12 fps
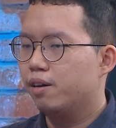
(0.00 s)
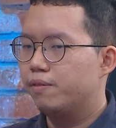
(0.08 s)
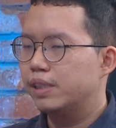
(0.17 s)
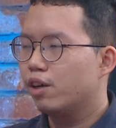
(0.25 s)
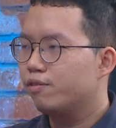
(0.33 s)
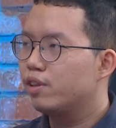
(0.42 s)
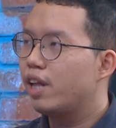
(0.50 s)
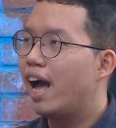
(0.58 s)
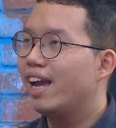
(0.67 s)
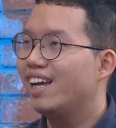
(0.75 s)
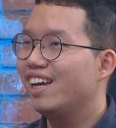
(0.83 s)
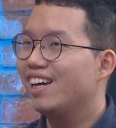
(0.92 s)
First of all,
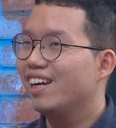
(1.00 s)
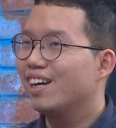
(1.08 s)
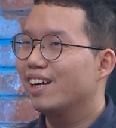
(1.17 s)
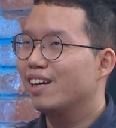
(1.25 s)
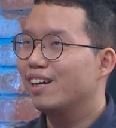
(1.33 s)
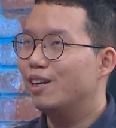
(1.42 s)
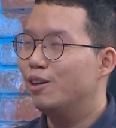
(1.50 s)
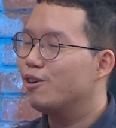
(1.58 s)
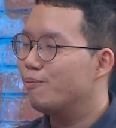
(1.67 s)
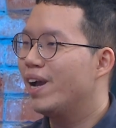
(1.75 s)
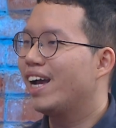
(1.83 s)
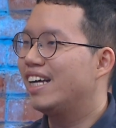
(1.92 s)
I
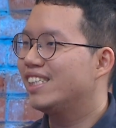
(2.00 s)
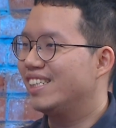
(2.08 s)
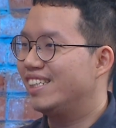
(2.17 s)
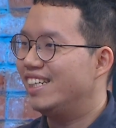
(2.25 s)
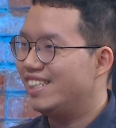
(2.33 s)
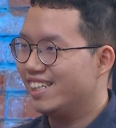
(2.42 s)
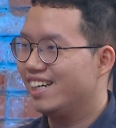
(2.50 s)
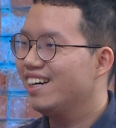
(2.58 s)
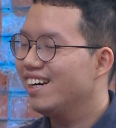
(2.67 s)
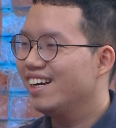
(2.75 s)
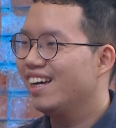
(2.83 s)
look back as a teacher,